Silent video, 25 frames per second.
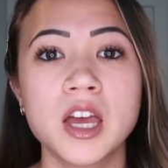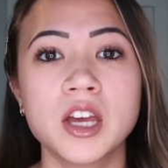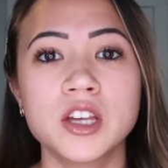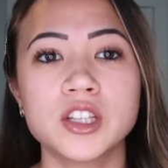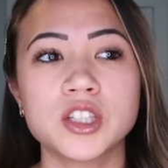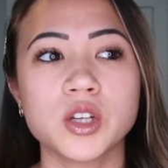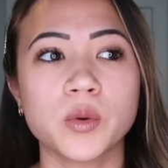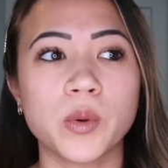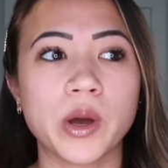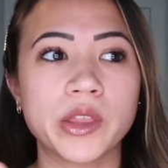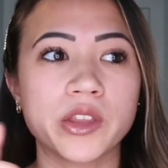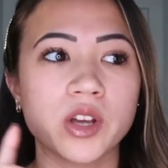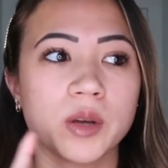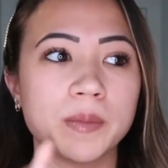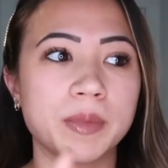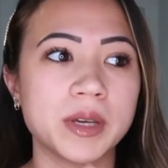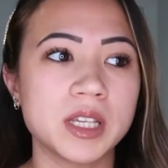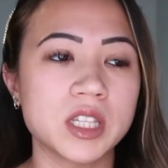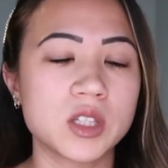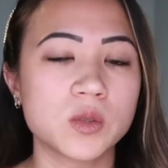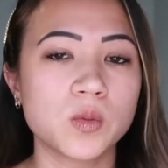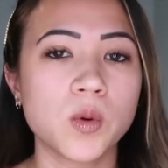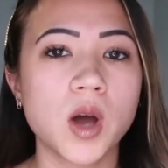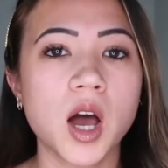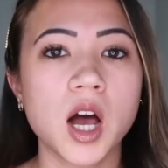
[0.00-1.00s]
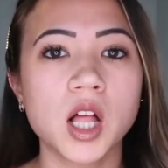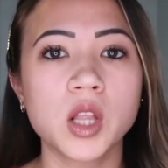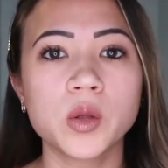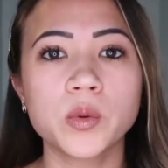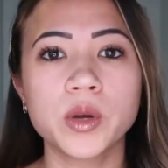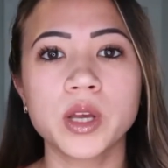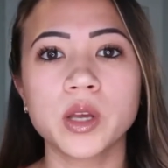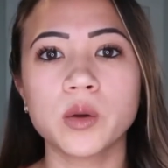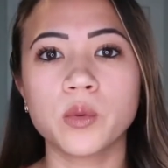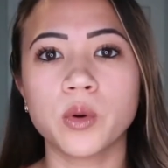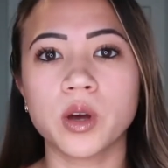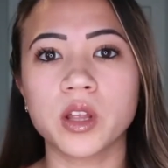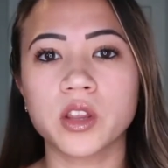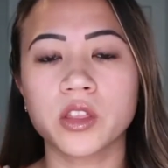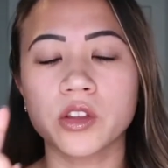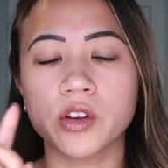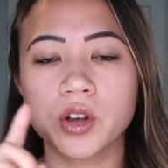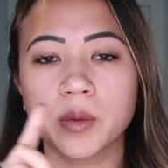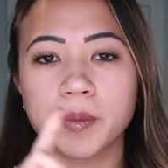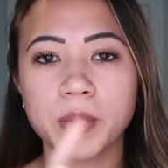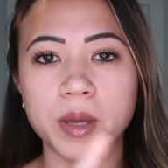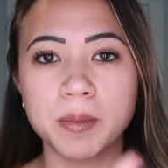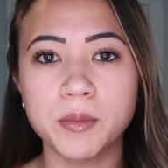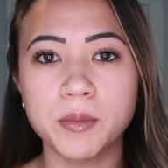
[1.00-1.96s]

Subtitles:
So whether it be swallowing, whether it be